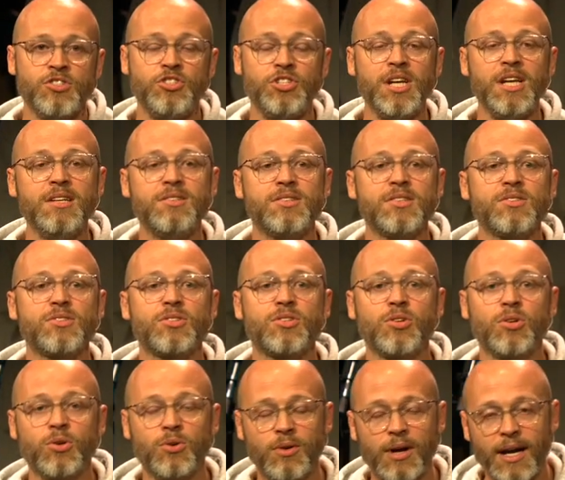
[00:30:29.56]
Jesus
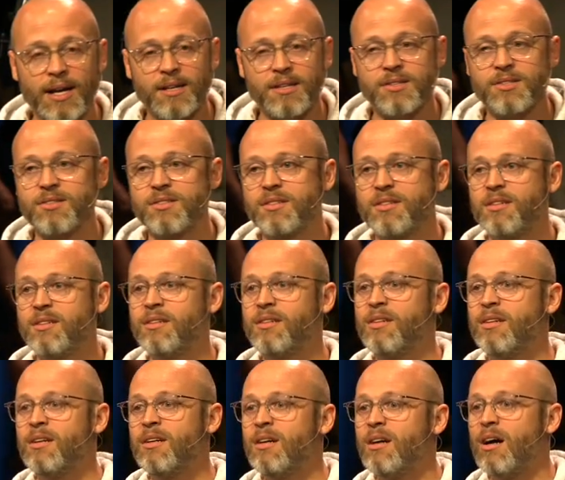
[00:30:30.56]
Christ
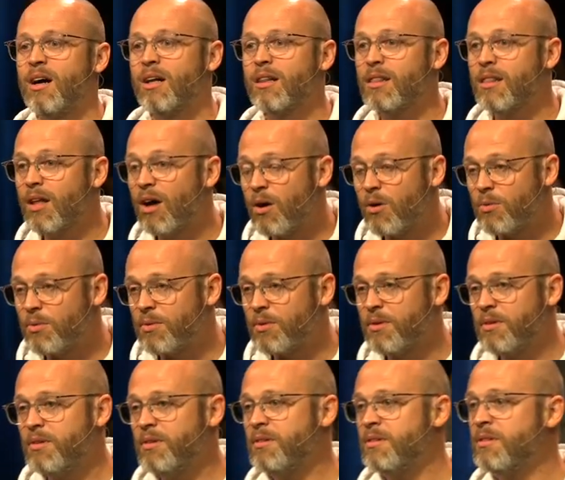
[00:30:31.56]

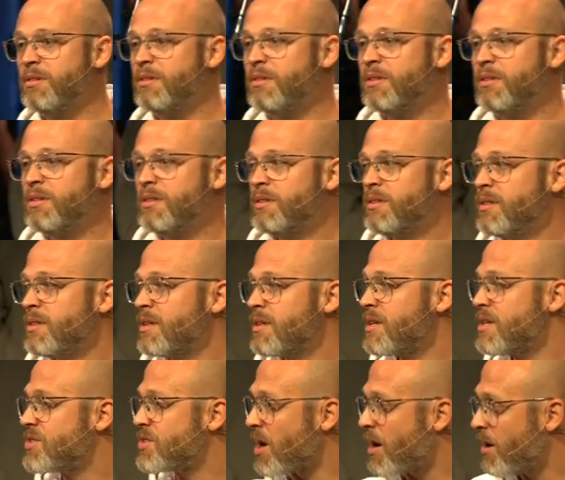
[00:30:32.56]
alone
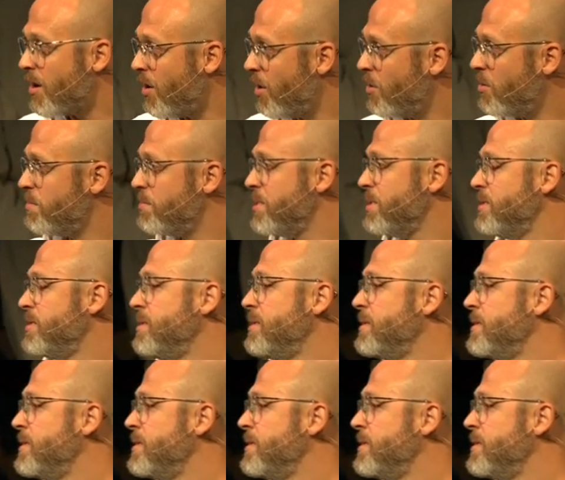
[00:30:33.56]
is our hope.